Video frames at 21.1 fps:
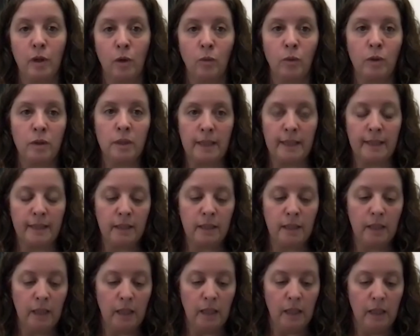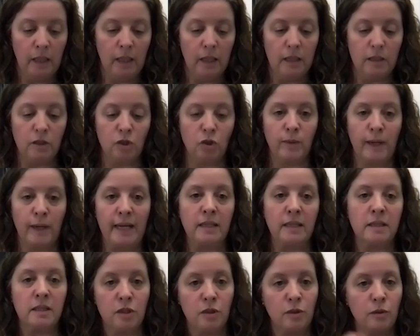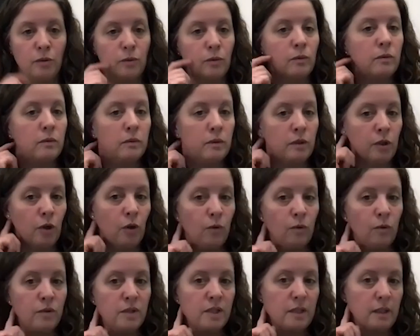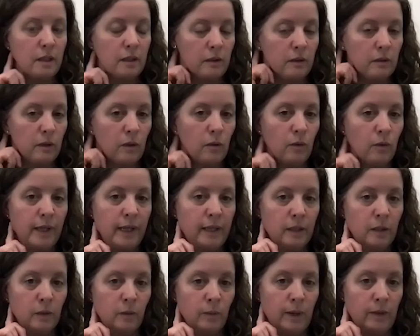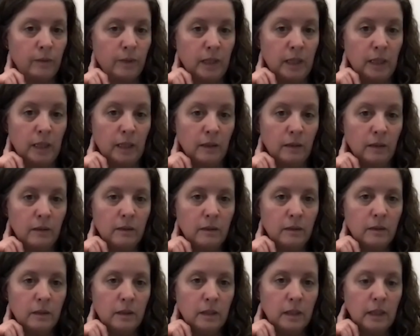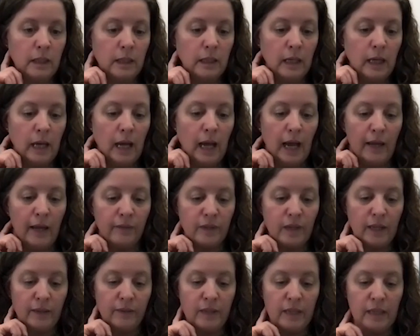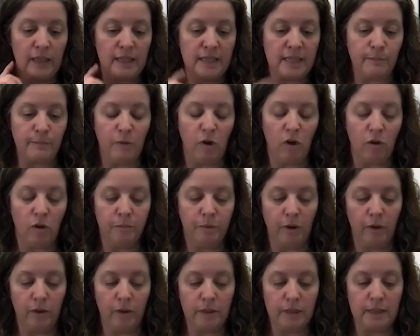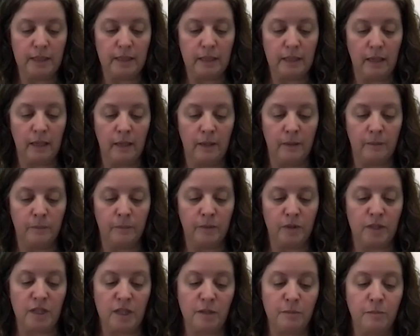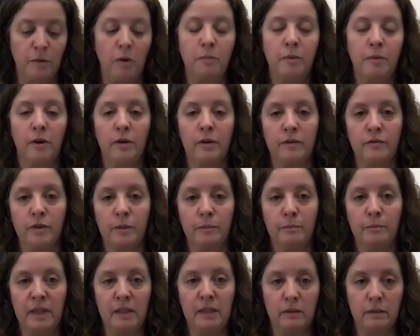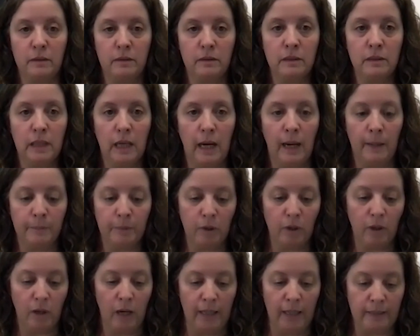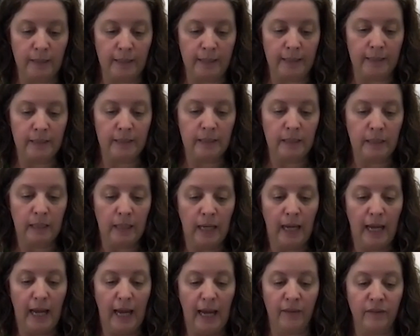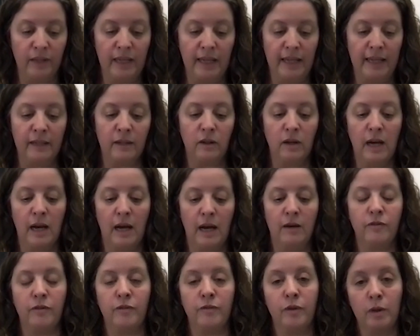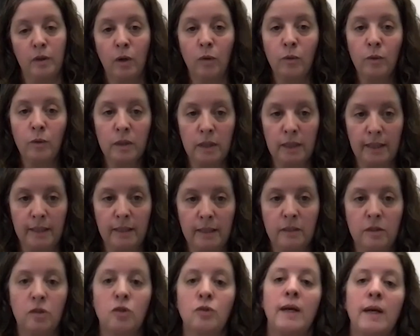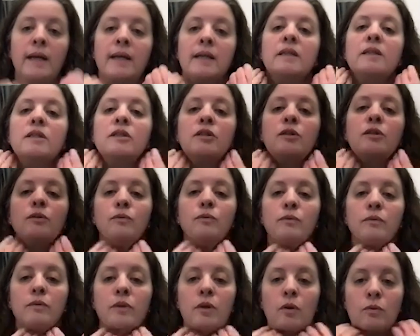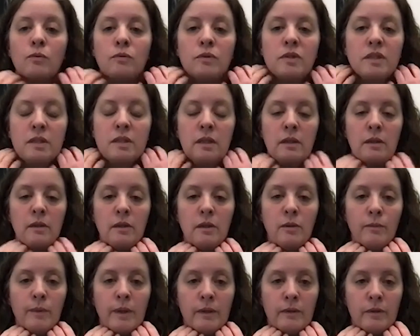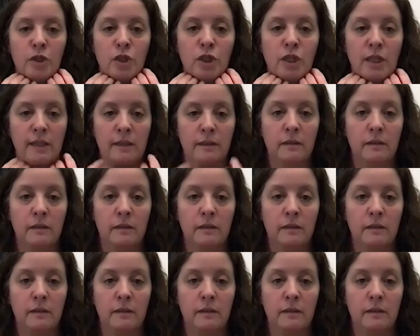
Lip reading: lid drain to nodes that are located around the ear. And then the small part, there's a small part of the middle upper eyelid and the inner half of the lower lid drain to nodes that are around the chin.